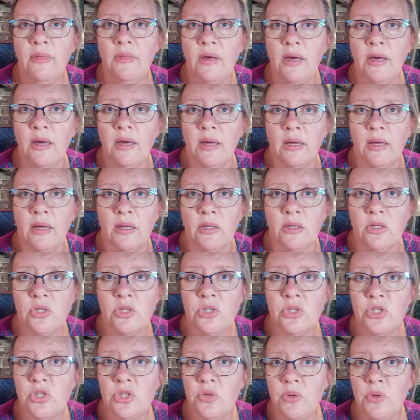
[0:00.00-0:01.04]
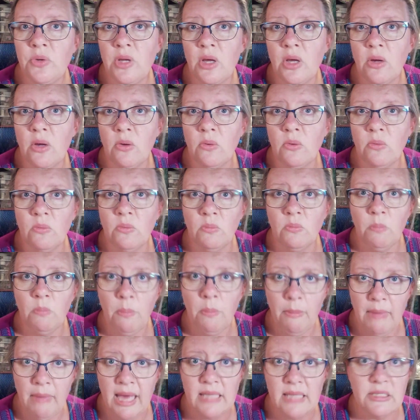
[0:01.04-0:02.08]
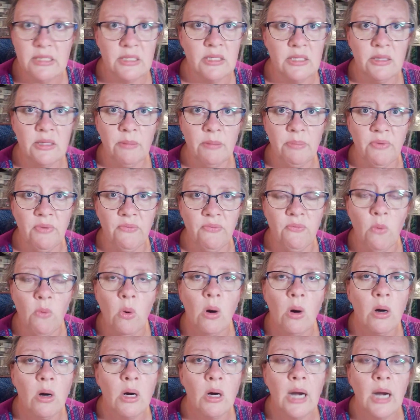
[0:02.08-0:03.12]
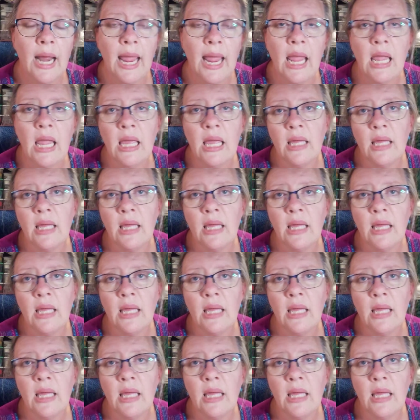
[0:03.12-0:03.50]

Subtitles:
the studio mess before